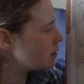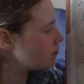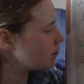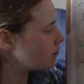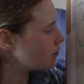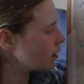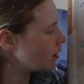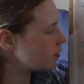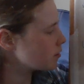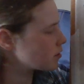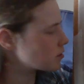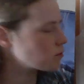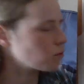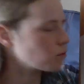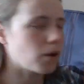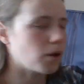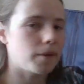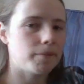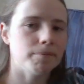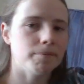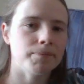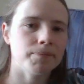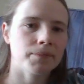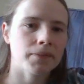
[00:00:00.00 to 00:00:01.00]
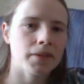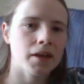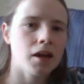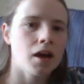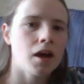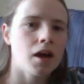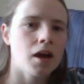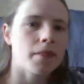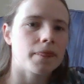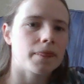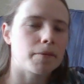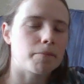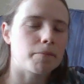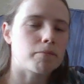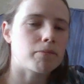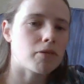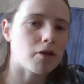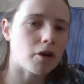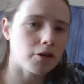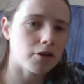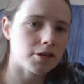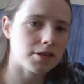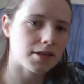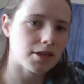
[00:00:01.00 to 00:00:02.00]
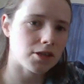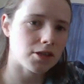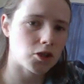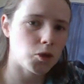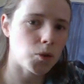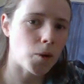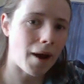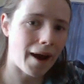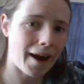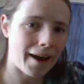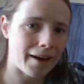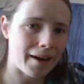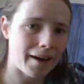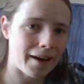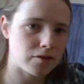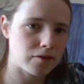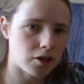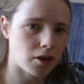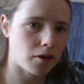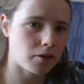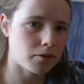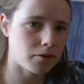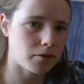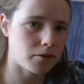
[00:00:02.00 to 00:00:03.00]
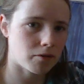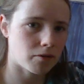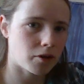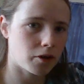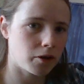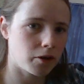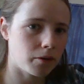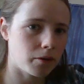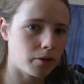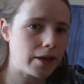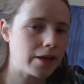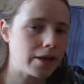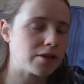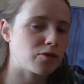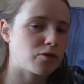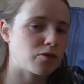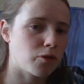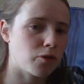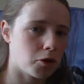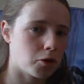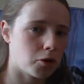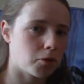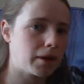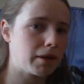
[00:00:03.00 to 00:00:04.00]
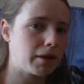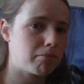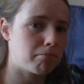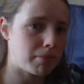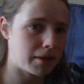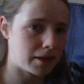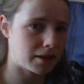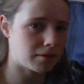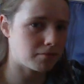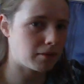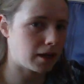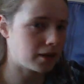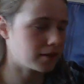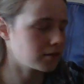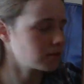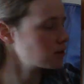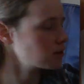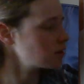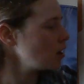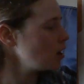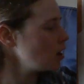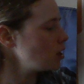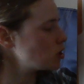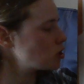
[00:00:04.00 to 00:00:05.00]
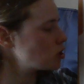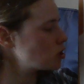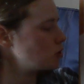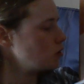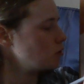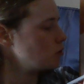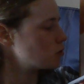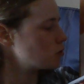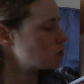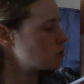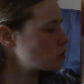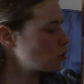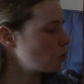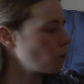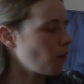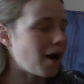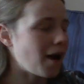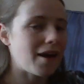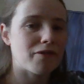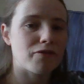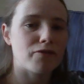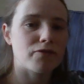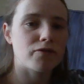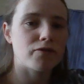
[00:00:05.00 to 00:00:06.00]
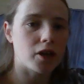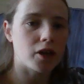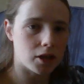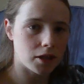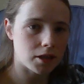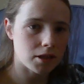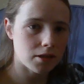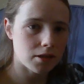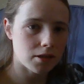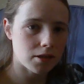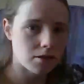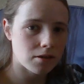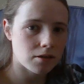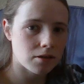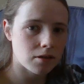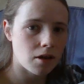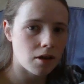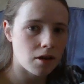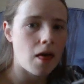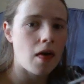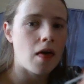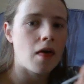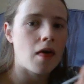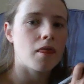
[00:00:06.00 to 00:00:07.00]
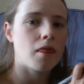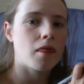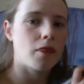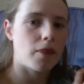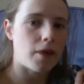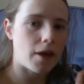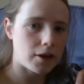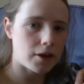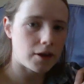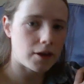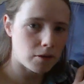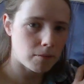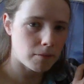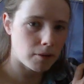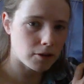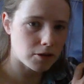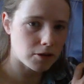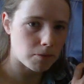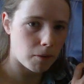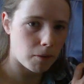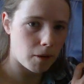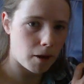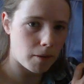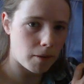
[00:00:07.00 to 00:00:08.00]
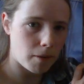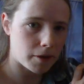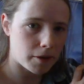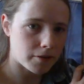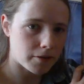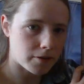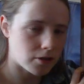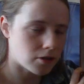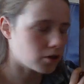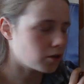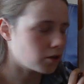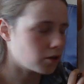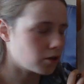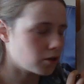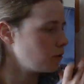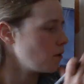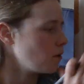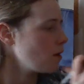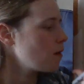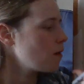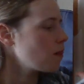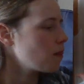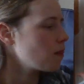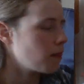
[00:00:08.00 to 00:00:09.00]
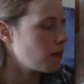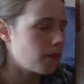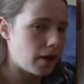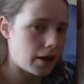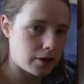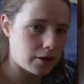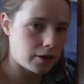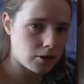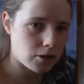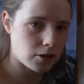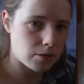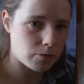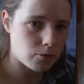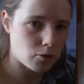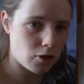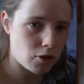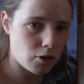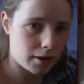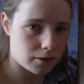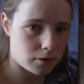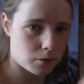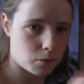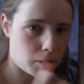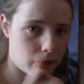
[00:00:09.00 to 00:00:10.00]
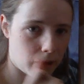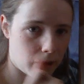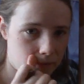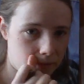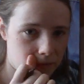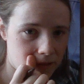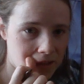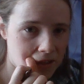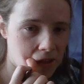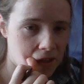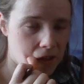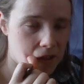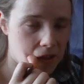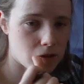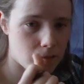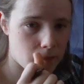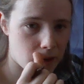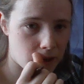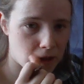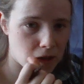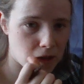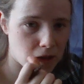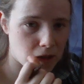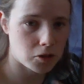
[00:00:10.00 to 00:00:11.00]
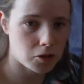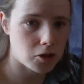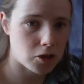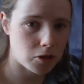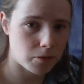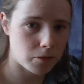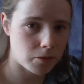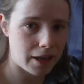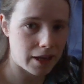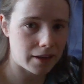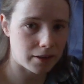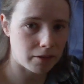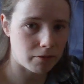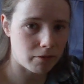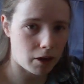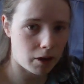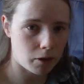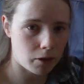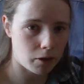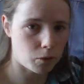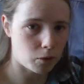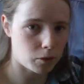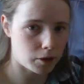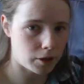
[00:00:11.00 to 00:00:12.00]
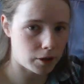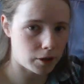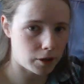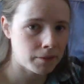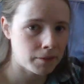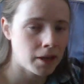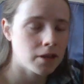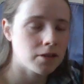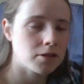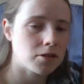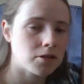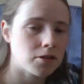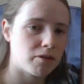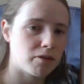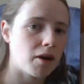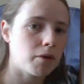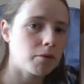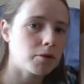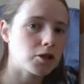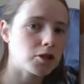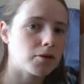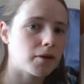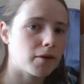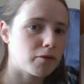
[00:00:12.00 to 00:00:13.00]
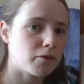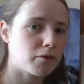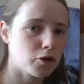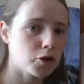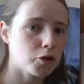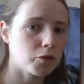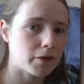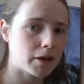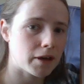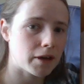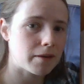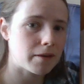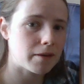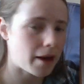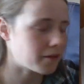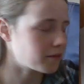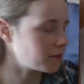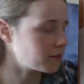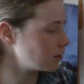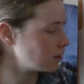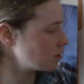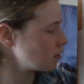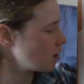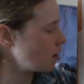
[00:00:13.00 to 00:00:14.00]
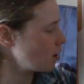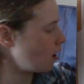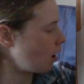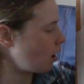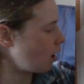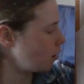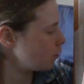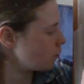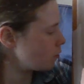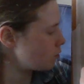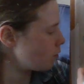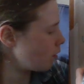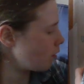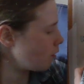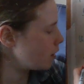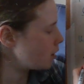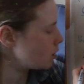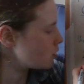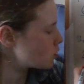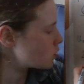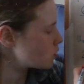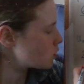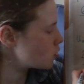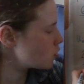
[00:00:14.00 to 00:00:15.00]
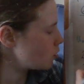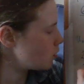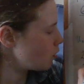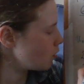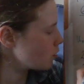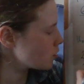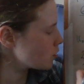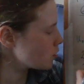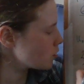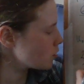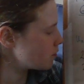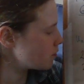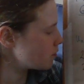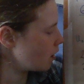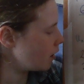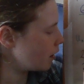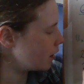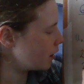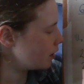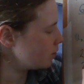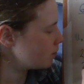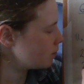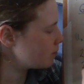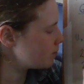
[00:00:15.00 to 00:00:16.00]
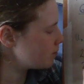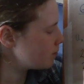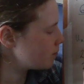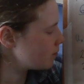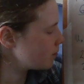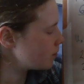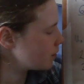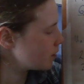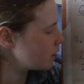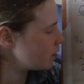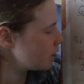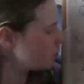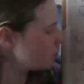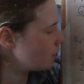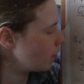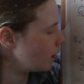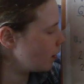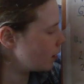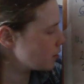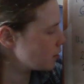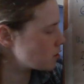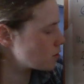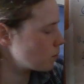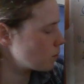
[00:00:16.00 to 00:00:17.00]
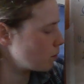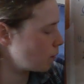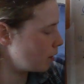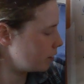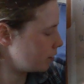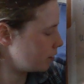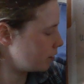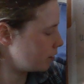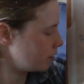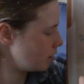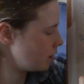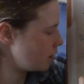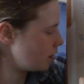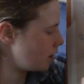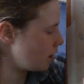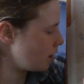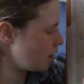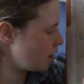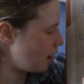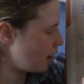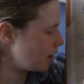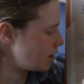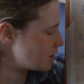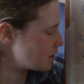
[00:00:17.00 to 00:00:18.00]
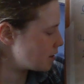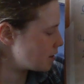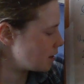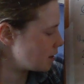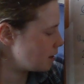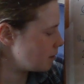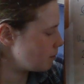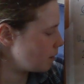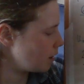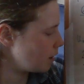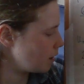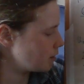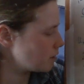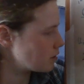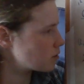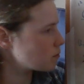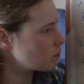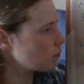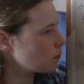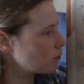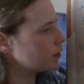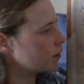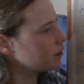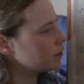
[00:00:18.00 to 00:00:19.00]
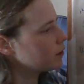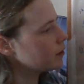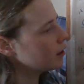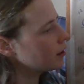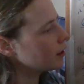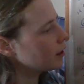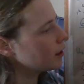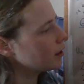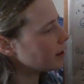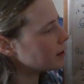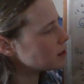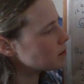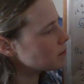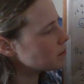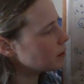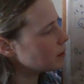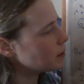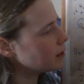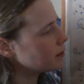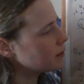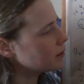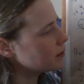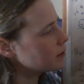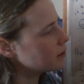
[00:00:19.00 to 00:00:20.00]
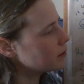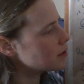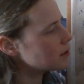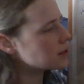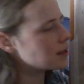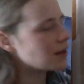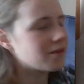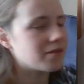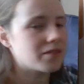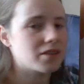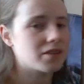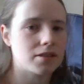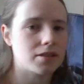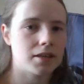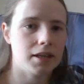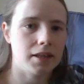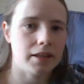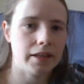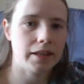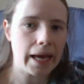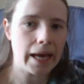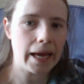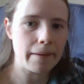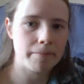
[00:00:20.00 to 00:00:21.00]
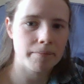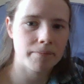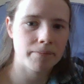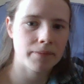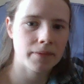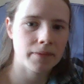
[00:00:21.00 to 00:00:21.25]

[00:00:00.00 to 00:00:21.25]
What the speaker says: minus 1. The process you have to go through is following BIDMAS. So you square first, then you multiply by the 2, then you subtract the 1. So do make sure you do it in the right order. So if I were doing full written method, I would write 2 lots of 9 minus 1, 18 minus 1 gets me 17 there.